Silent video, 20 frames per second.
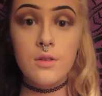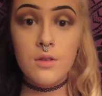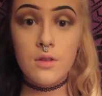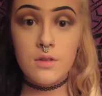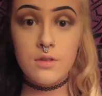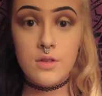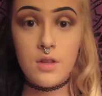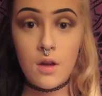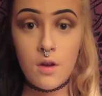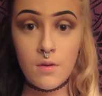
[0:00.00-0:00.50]

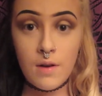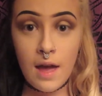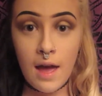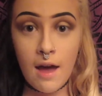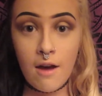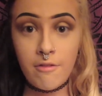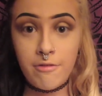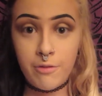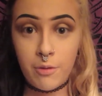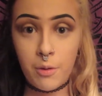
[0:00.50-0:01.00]
So
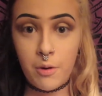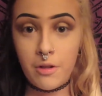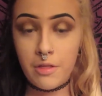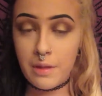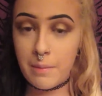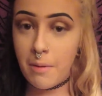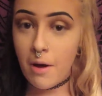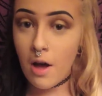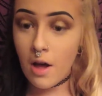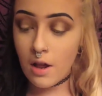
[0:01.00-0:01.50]
now for the
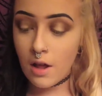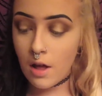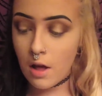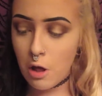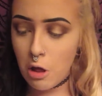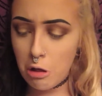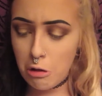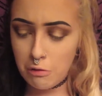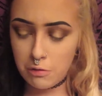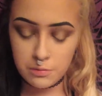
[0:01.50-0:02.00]

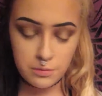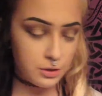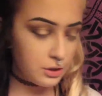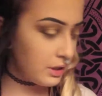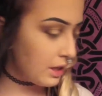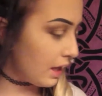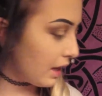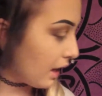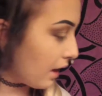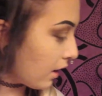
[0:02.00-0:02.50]
bottom. Just
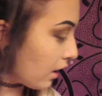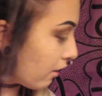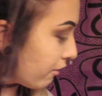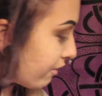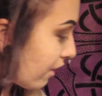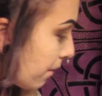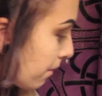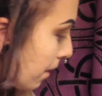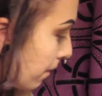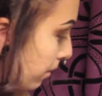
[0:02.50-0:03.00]
kidding, I gotta
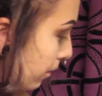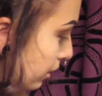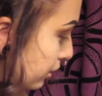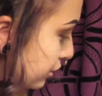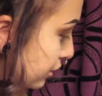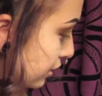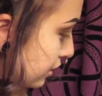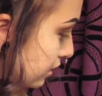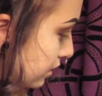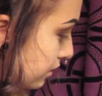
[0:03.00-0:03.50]
find my
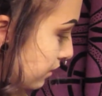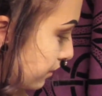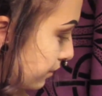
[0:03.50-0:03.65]
brushes.